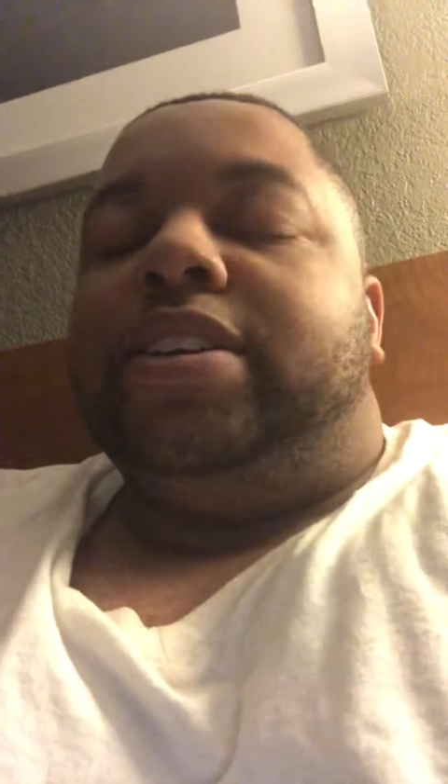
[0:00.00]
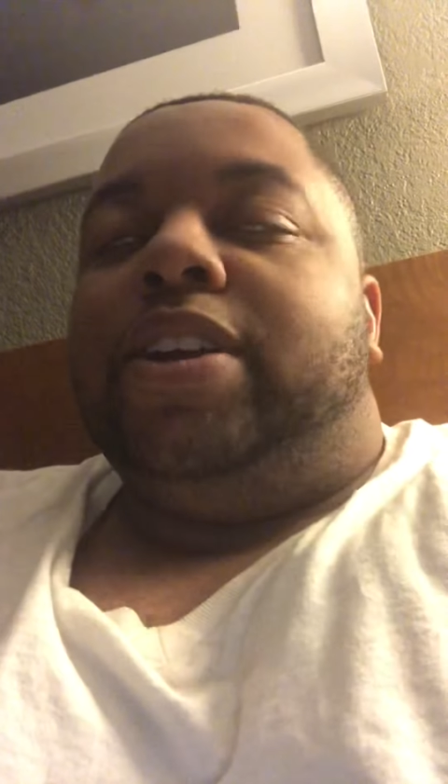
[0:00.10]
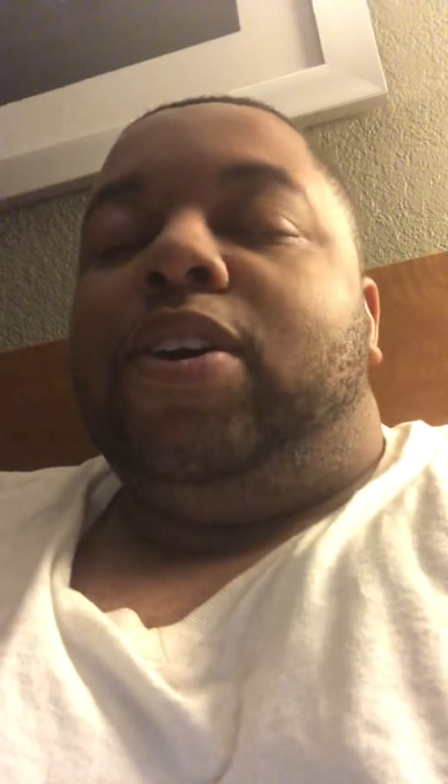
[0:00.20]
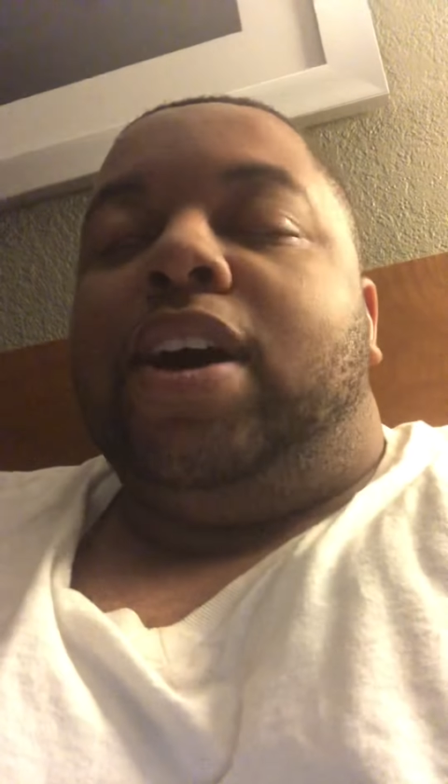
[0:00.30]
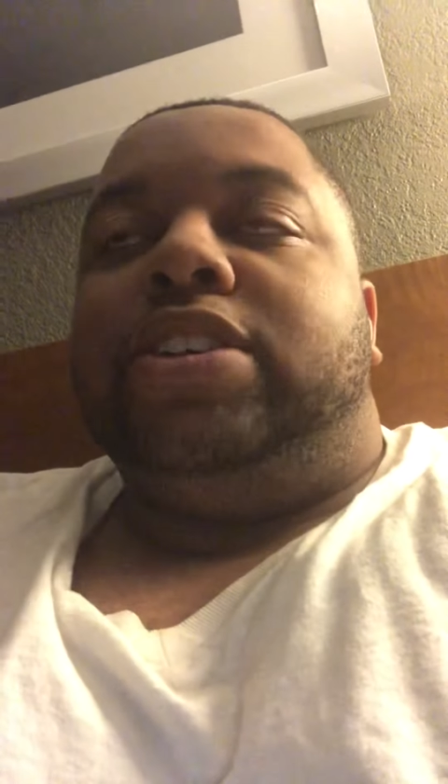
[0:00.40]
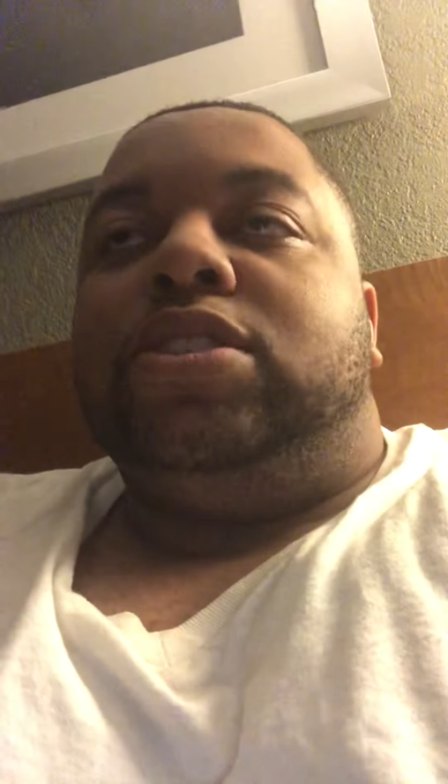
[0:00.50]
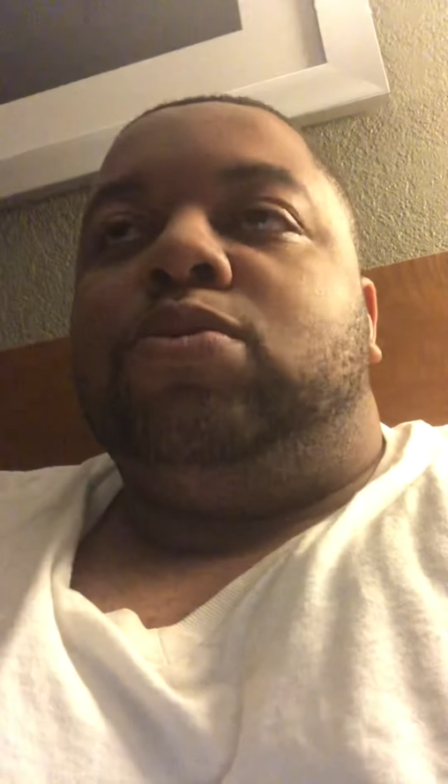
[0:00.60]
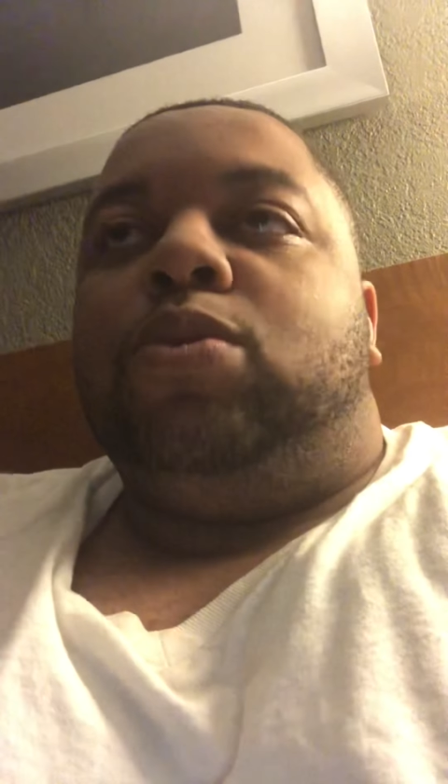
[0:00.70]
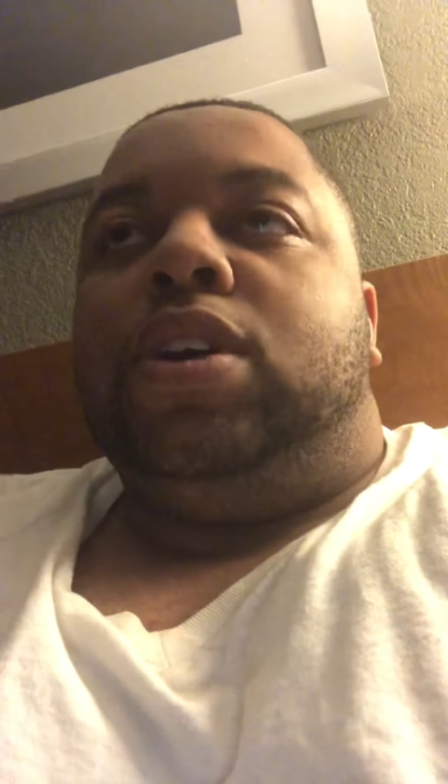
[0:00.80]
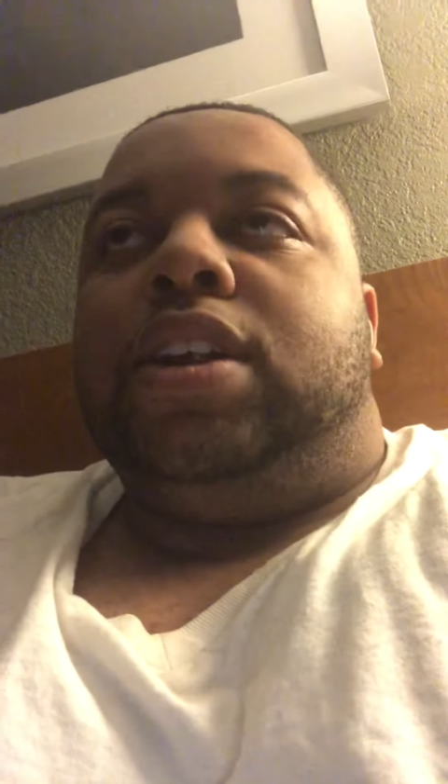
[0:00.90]
You know, I just
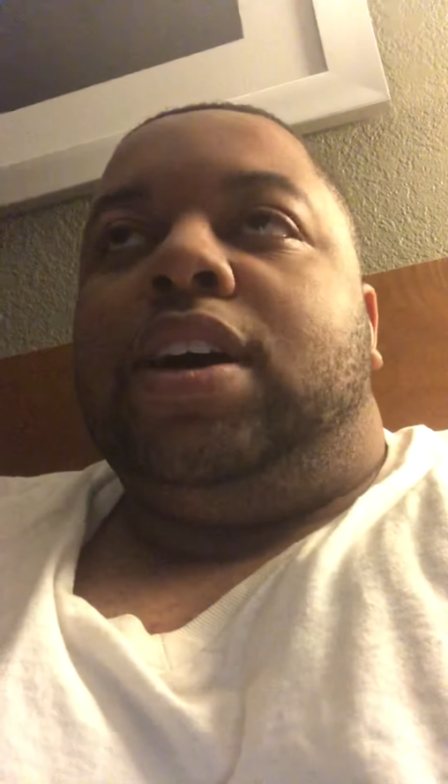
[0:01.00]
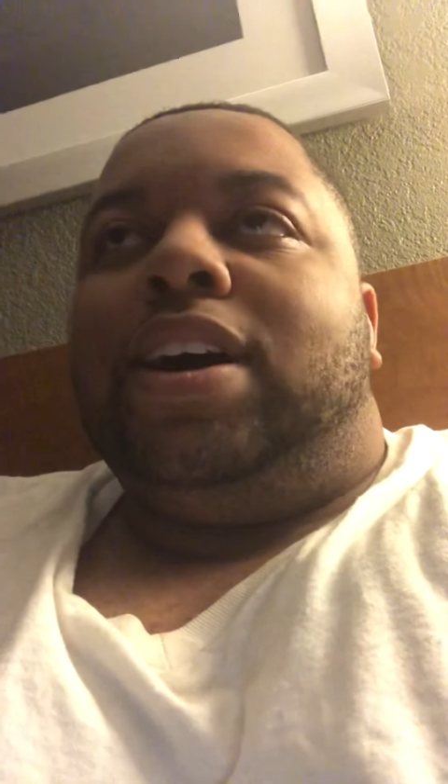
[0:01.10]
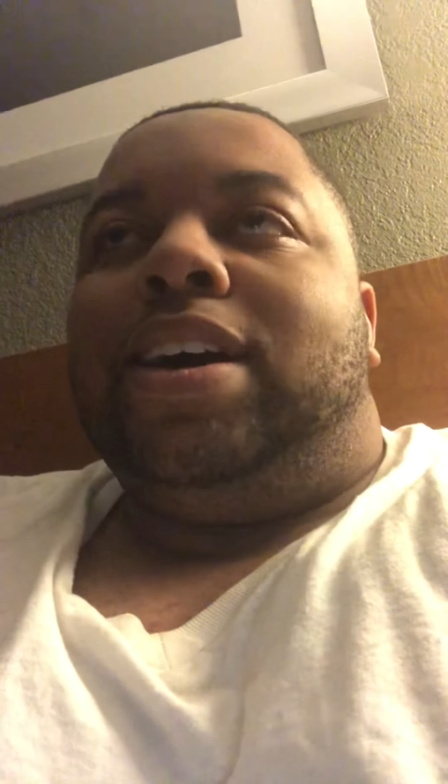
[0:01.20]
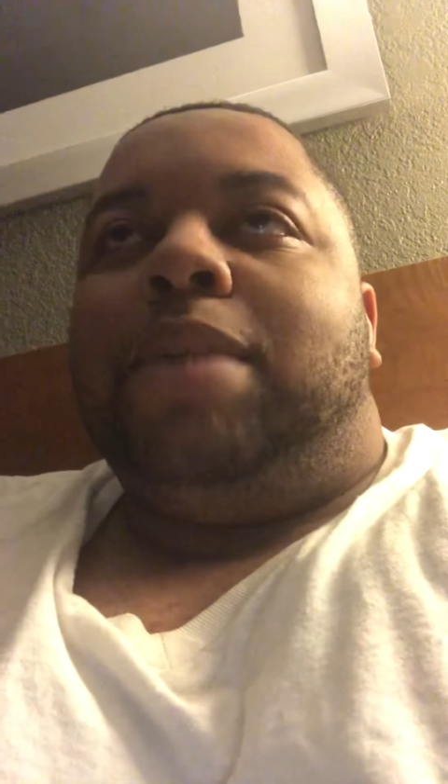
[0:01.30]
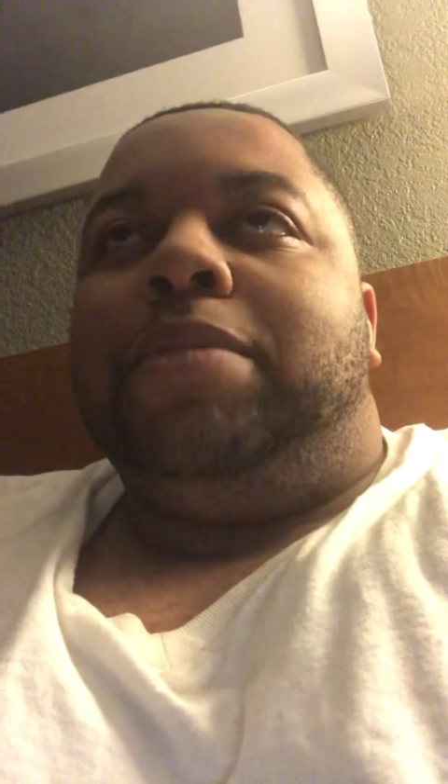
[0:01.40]
want I,